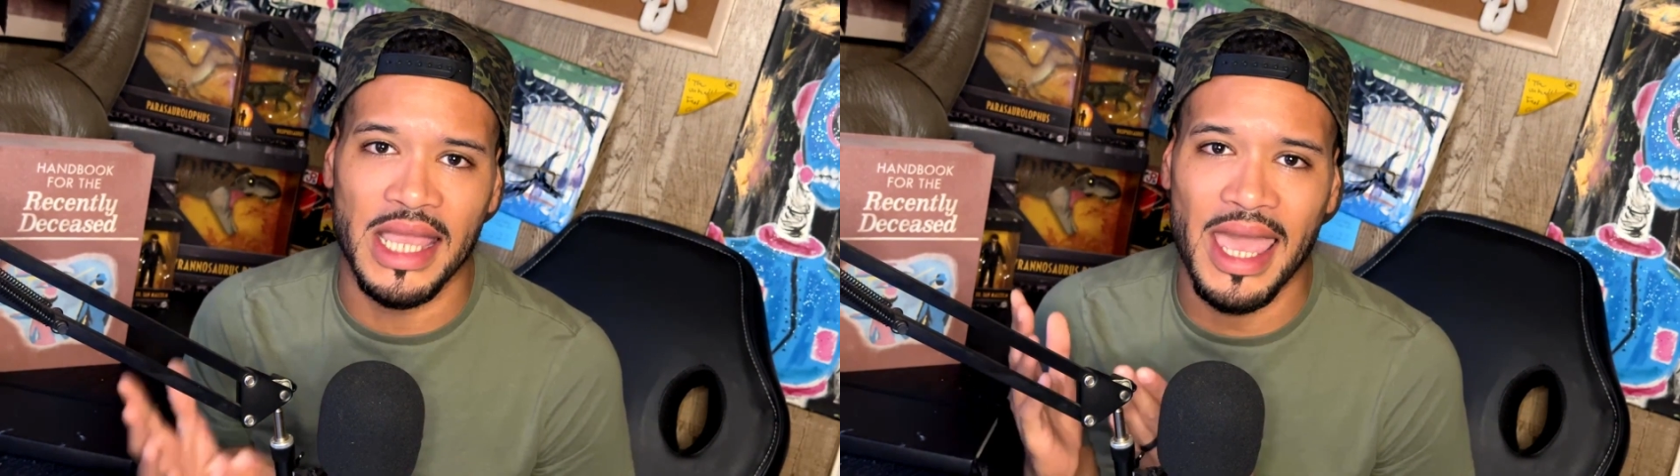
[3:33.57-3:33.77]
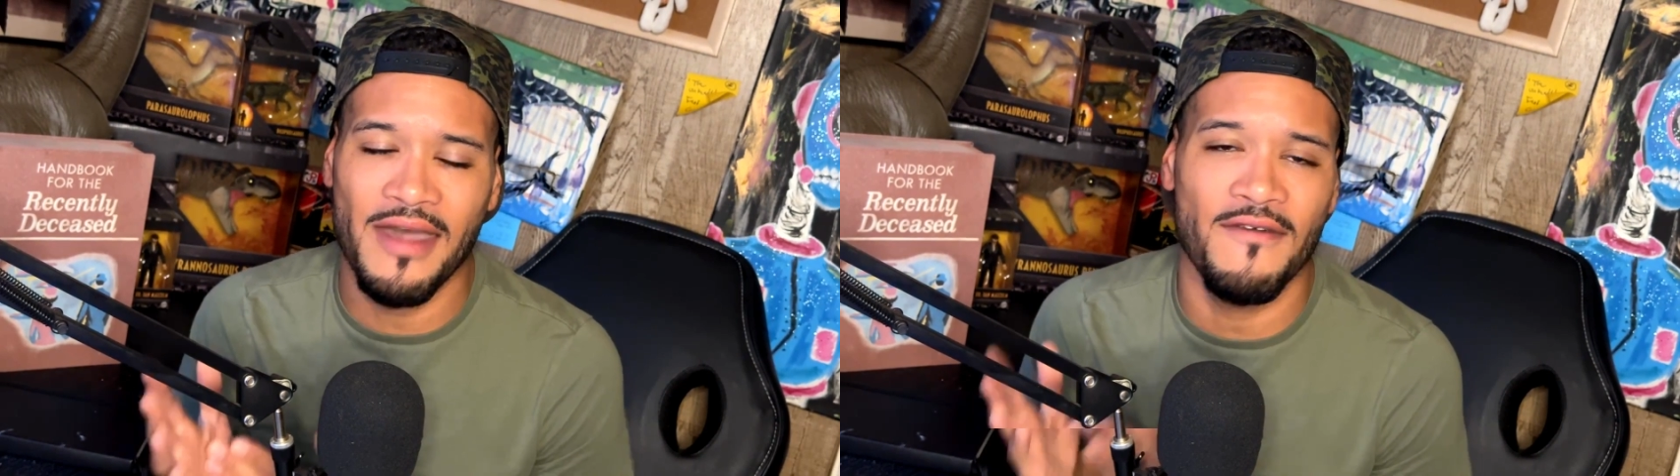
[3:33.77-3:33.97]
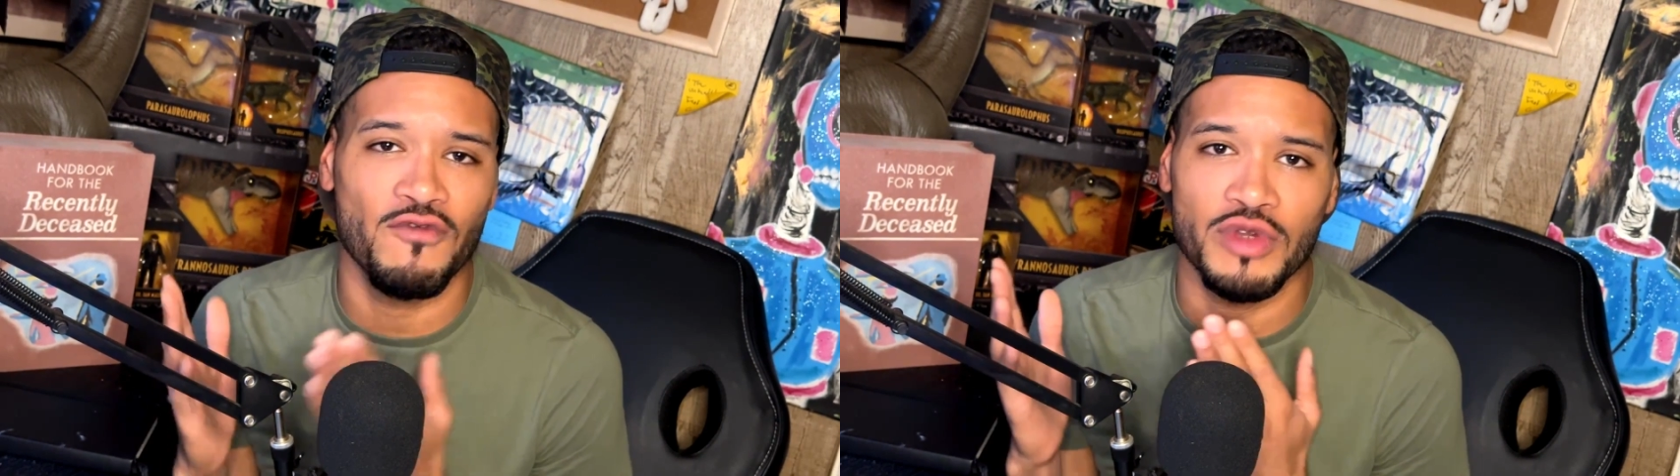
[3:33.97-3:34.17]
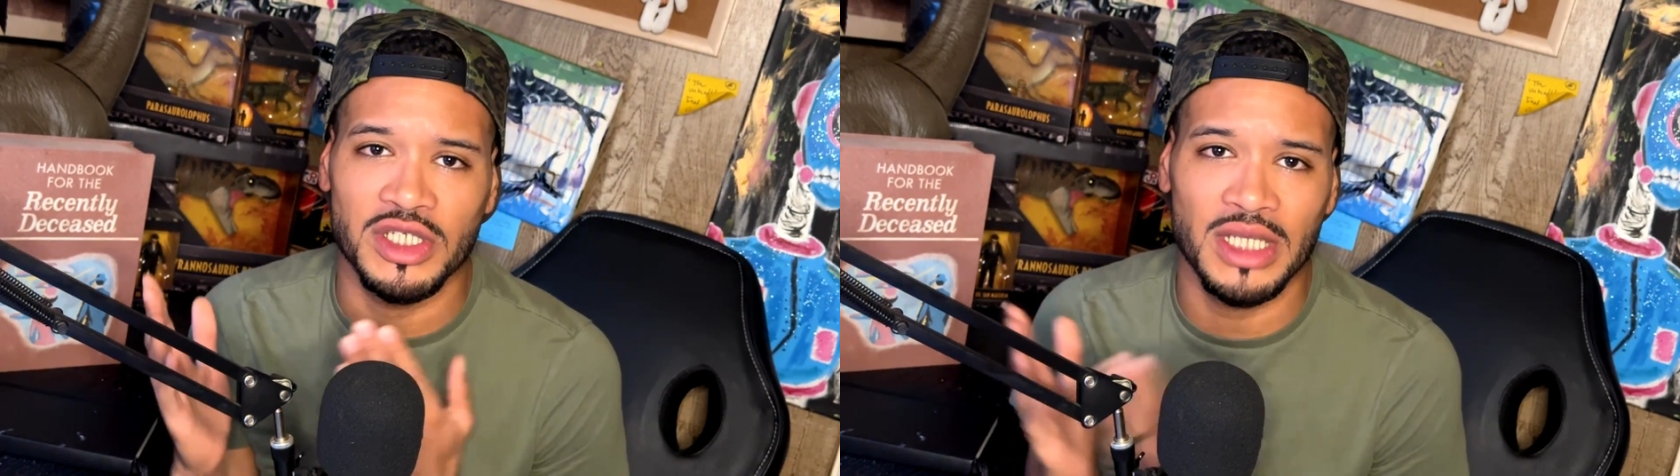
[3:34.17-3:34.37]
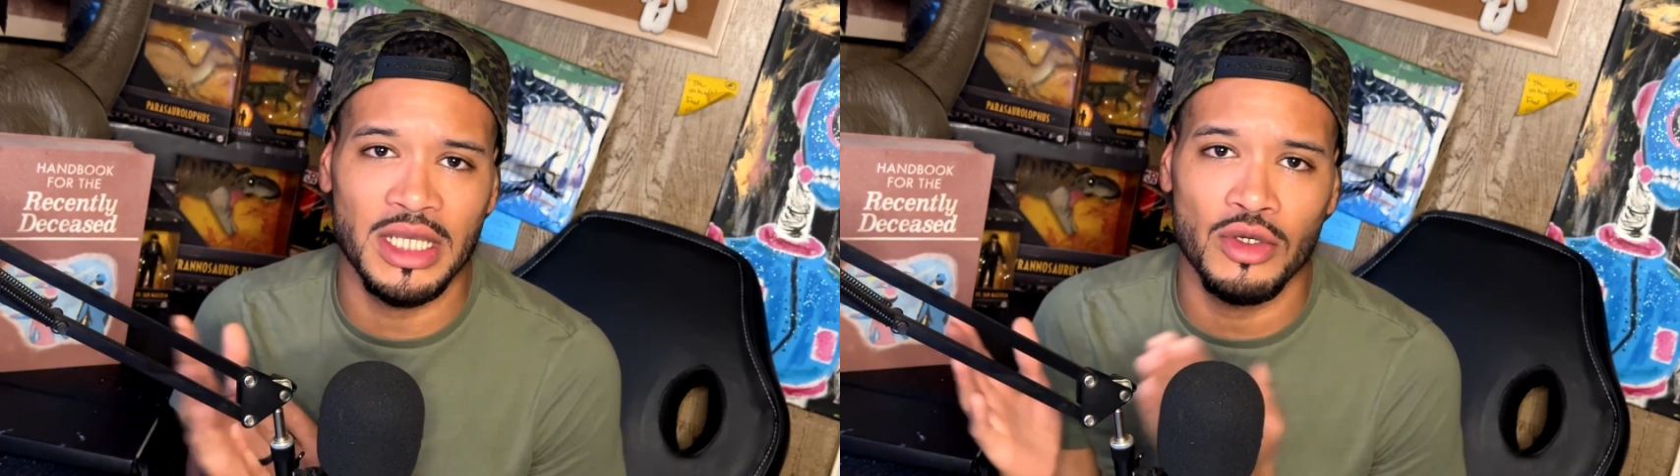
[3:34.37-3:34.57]
every
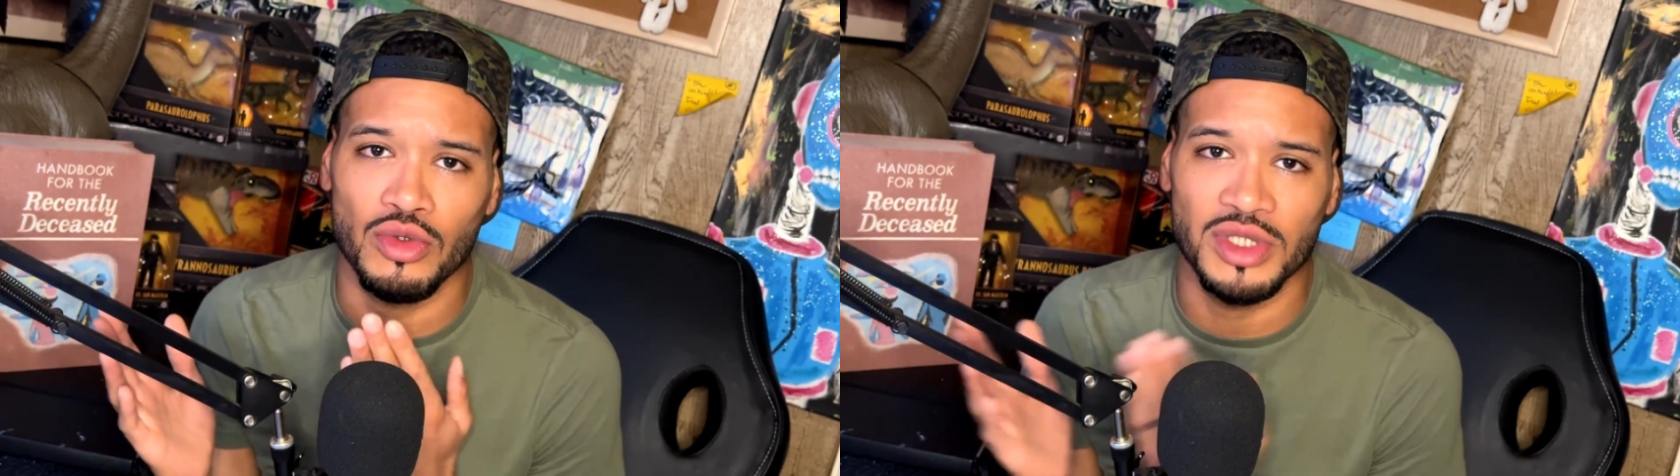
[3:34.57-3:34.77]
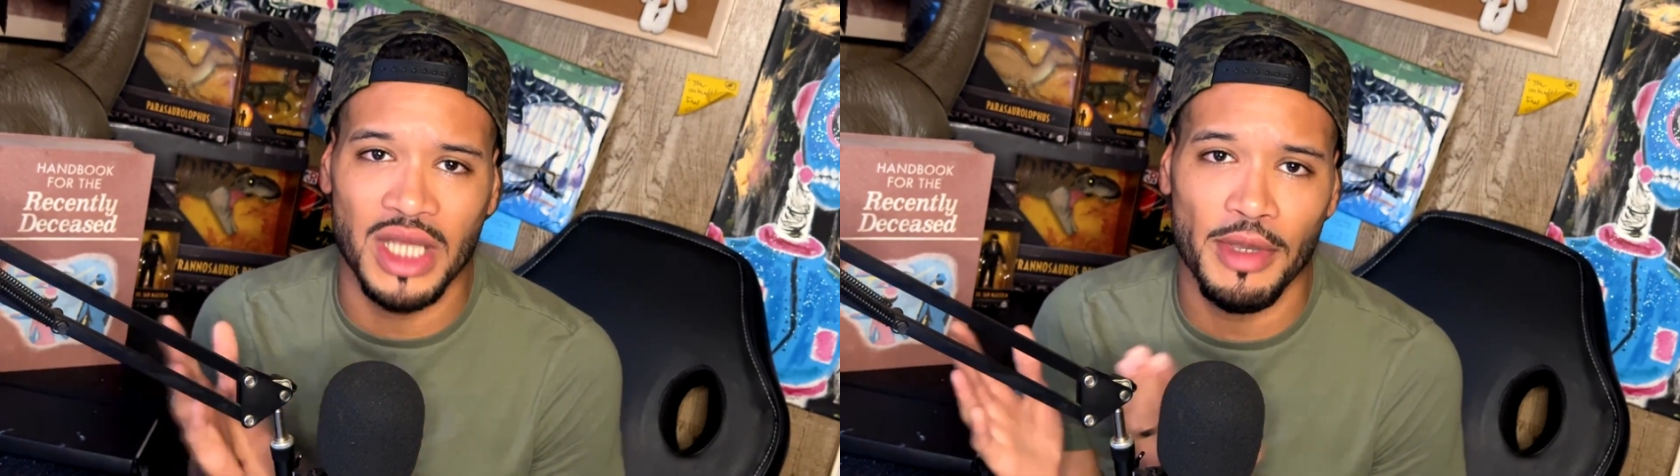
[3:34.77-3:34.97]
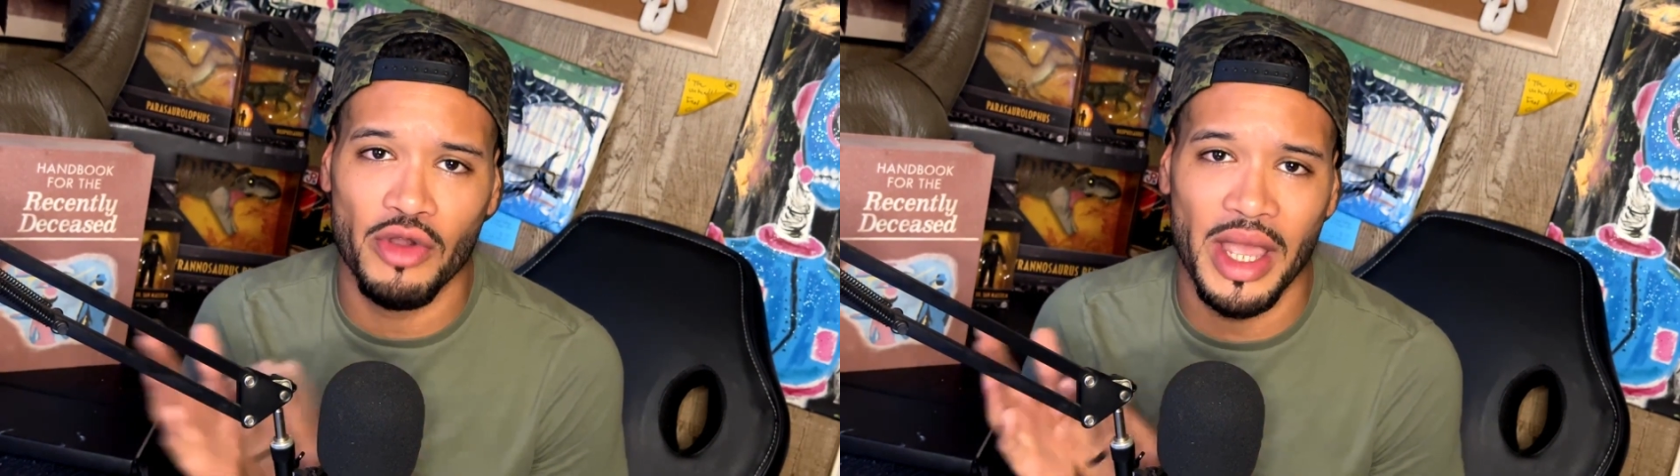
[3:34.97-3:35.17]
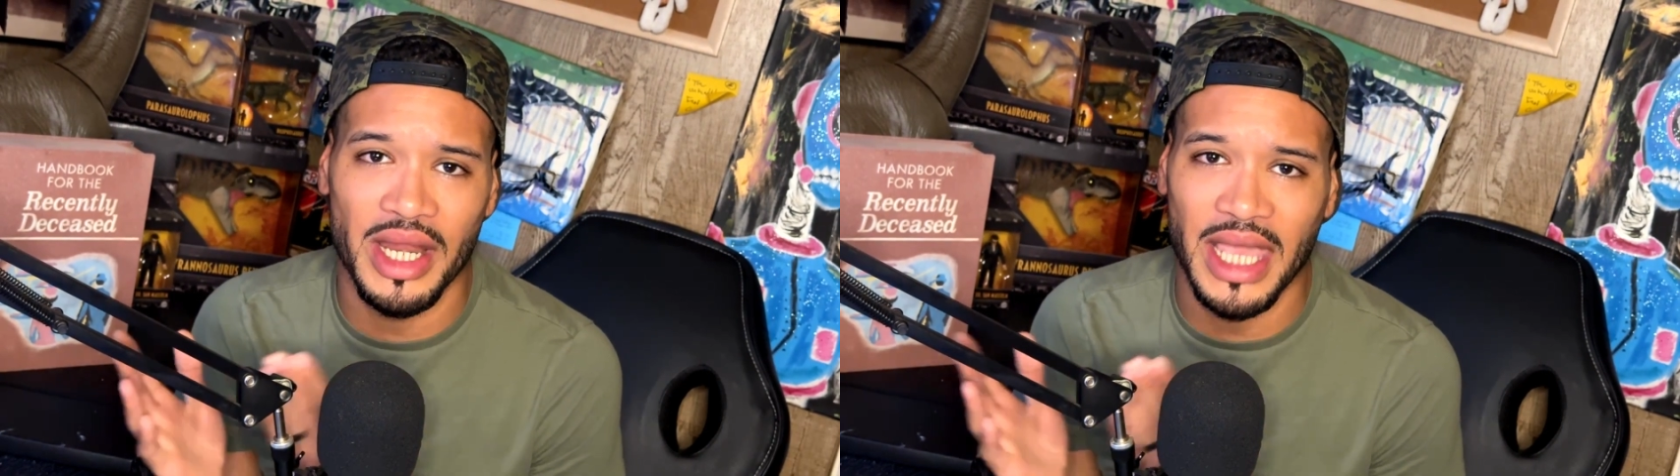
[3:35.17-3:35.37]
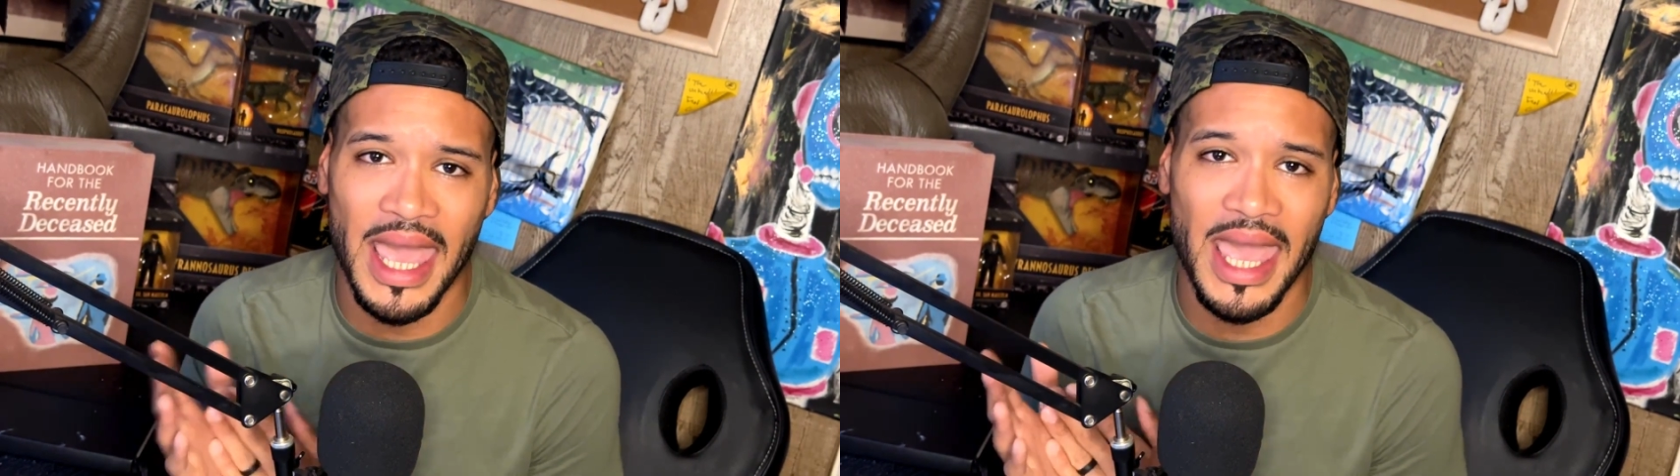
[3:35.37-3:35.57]
single
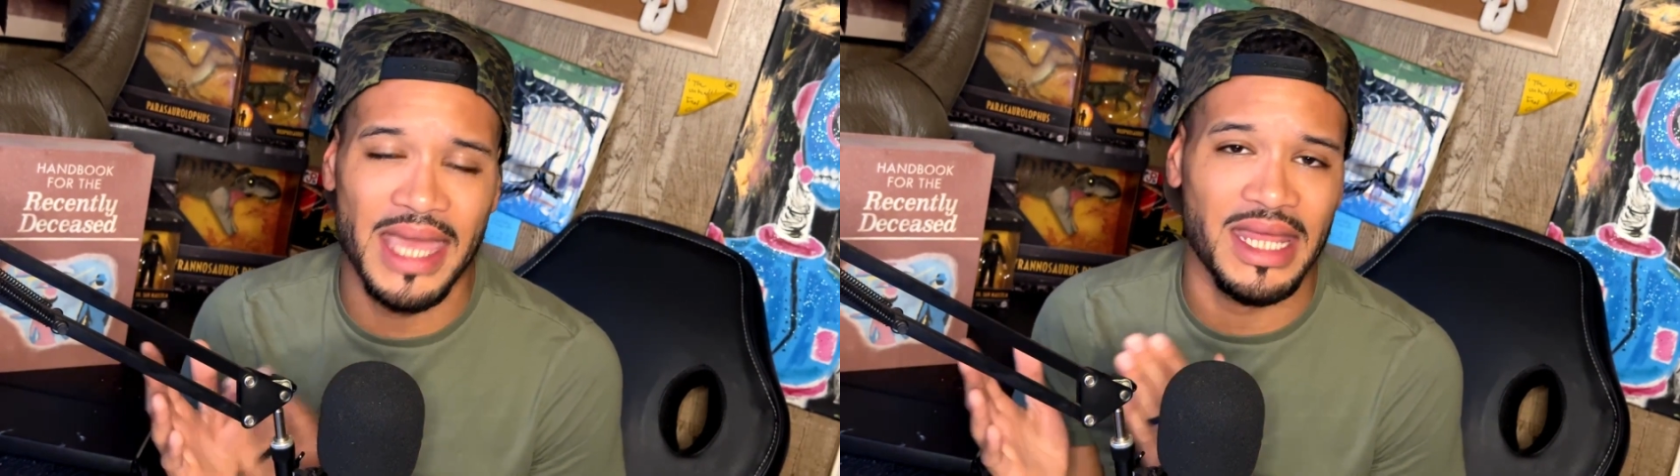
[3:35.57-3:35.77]
Democratic ad,